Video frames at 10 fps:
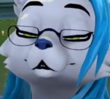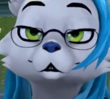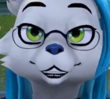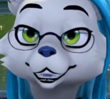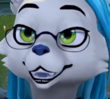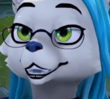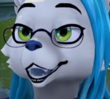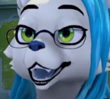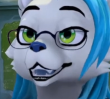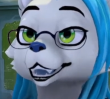episode
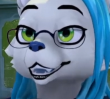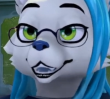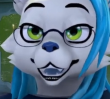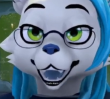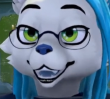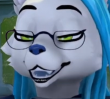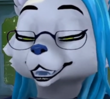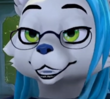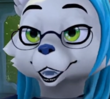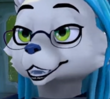good, really good,
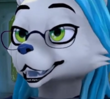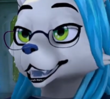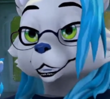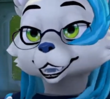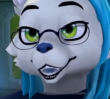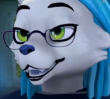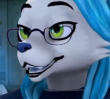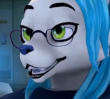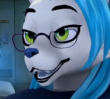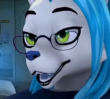visually,
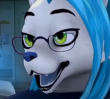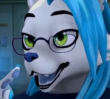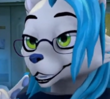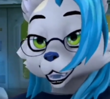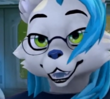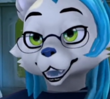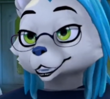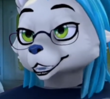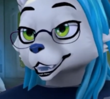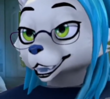storytelling wise, them
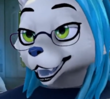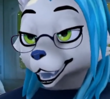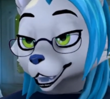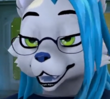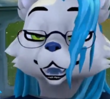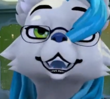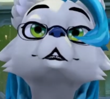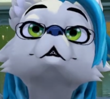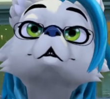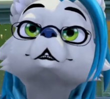thematically,
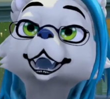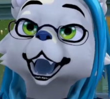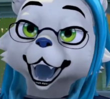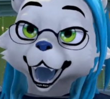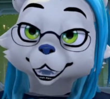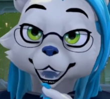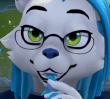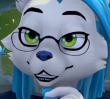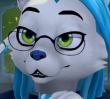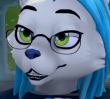uh, just
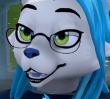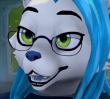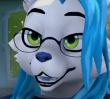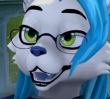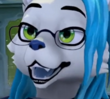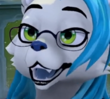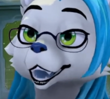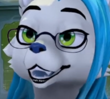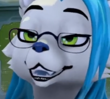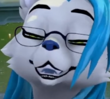really fucking
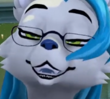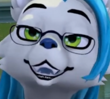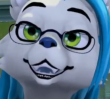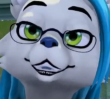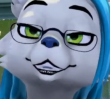good, and